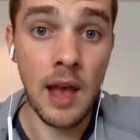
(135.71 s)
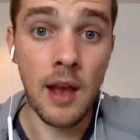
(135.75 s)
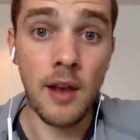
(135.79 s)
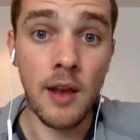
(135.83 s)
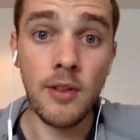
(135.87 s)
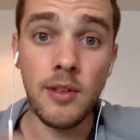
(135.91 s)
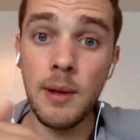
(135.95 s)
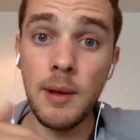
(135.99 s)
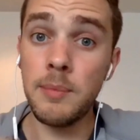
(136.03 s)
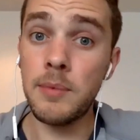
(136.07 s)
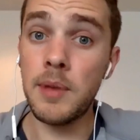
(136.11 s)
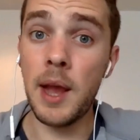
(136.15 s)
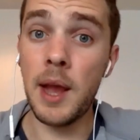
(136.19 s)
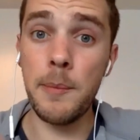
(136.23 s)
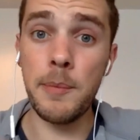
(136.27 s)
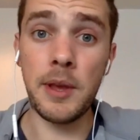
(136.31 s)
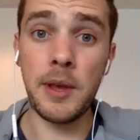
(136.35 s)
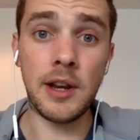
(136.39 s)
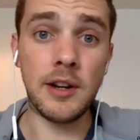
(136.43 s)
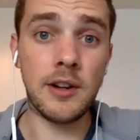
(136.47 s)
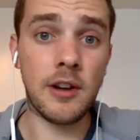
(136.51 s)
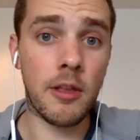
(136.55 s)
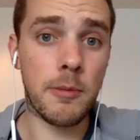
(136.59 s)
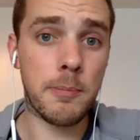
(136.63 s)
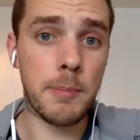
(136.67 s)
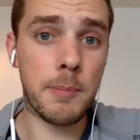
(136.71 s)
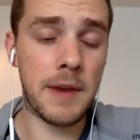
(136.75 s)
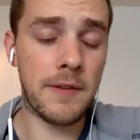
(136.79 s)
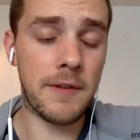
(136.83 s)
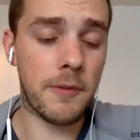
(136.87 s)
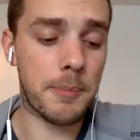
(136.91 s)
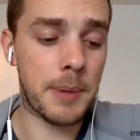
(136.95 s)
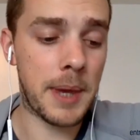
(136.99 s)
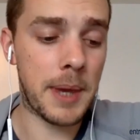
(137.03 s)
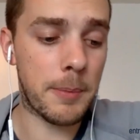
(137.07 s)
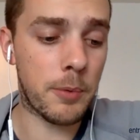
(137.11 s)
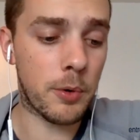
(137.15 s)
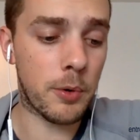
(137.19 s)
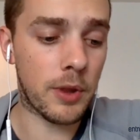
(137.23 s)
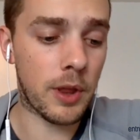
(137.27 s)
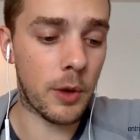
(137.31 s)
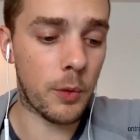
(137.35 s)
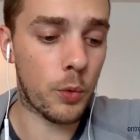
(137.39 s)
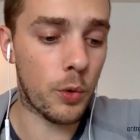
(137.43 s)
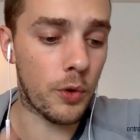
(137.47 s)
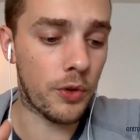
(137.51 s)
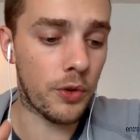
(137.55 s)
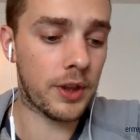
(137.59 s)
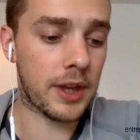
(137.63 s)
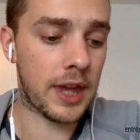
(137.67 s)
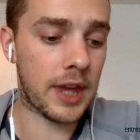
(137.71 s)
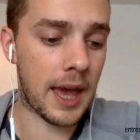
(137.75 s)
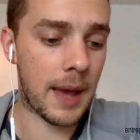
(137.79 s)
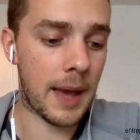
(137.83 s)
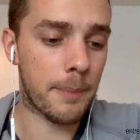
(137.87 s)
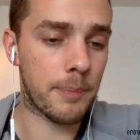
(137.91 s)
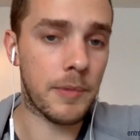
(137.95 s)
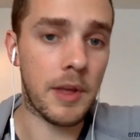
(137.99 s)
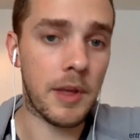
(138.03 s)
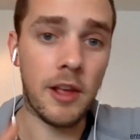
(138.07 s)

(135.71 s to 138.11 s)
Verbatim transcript: Sometimes it can just be for people that want to get